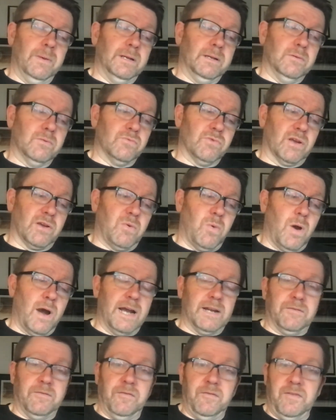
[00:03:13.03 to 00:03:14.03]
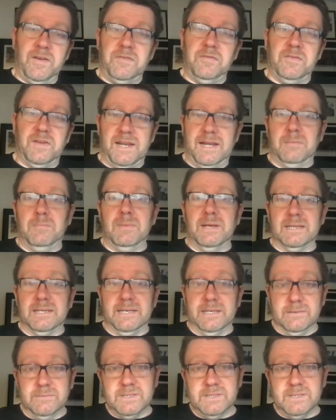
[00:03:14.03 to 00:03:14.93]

required 15 million,